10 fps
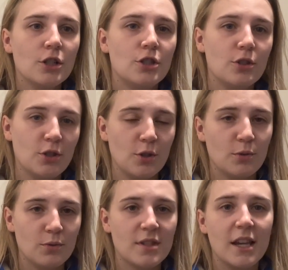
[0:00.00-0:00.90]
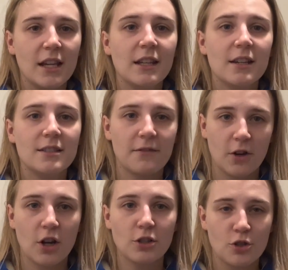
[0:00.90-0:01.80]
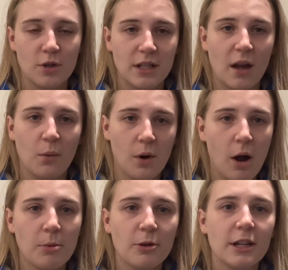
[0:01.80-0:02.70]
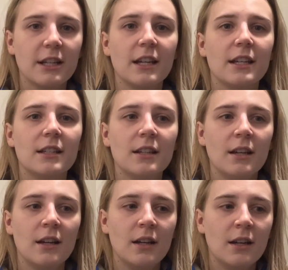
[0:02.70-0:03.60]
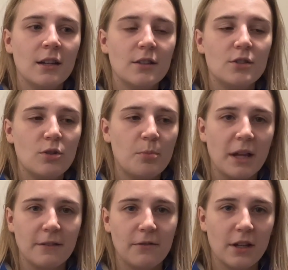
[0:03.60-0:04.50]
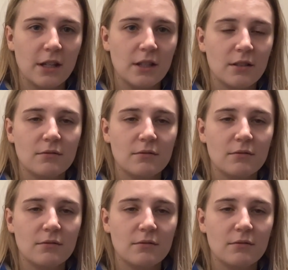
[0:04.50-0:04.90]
to use in a different country that we're operating in to benefit